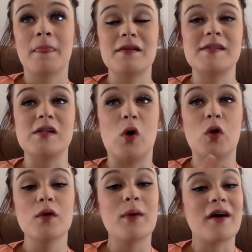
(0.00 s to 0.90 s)
It's the
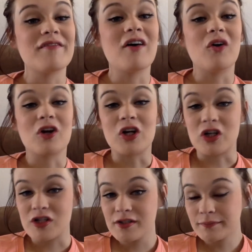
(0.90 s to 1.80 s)
only way I felt
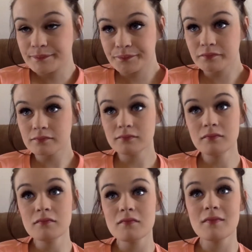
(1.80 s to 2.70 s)
heard.
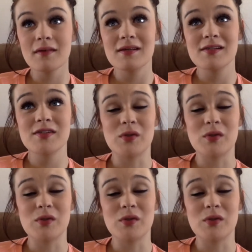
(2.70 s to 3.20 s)
So I